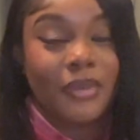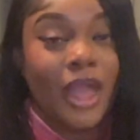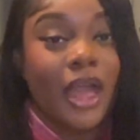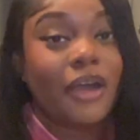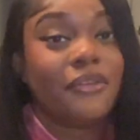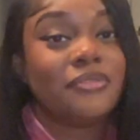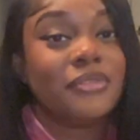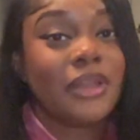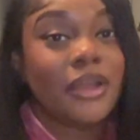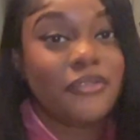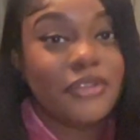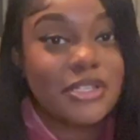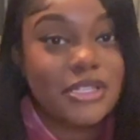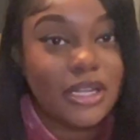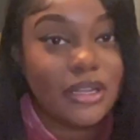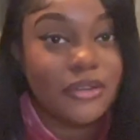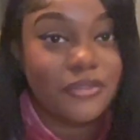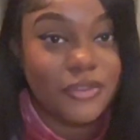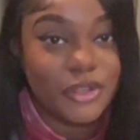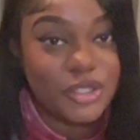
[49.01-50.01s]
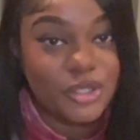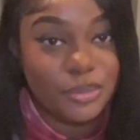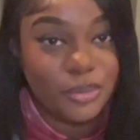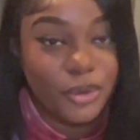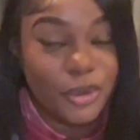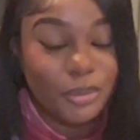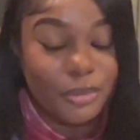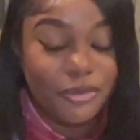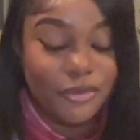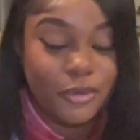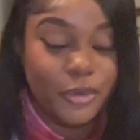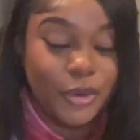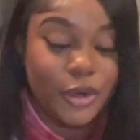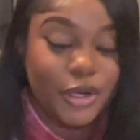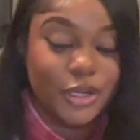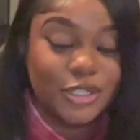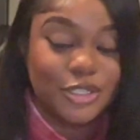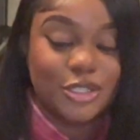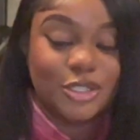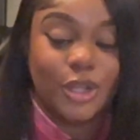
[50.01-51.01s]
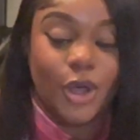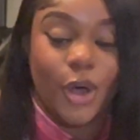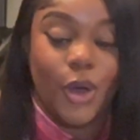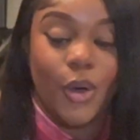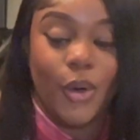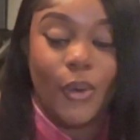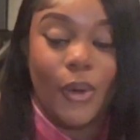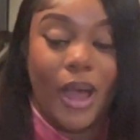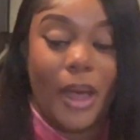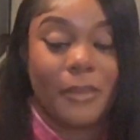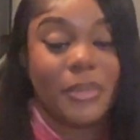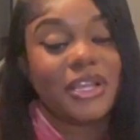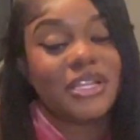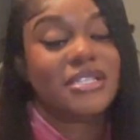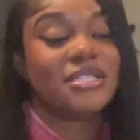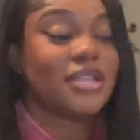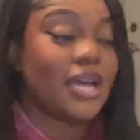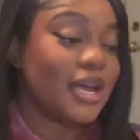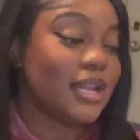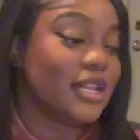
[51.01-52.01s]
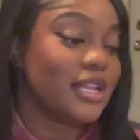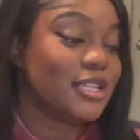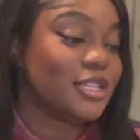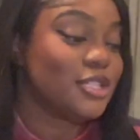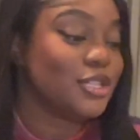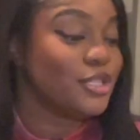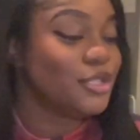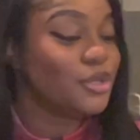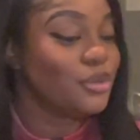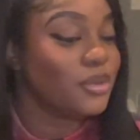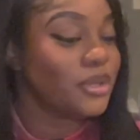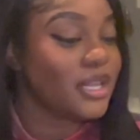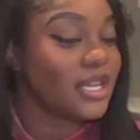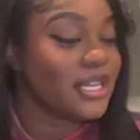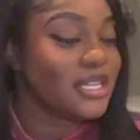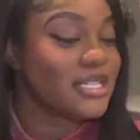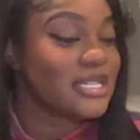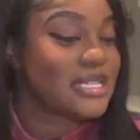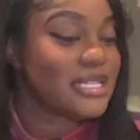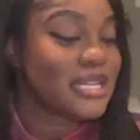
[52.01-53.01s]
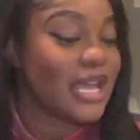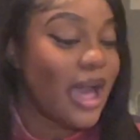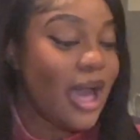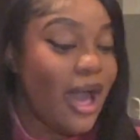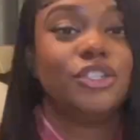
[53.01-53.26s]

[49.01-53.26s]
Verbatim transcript: I've never done a vision board before, so I'm excited to do this.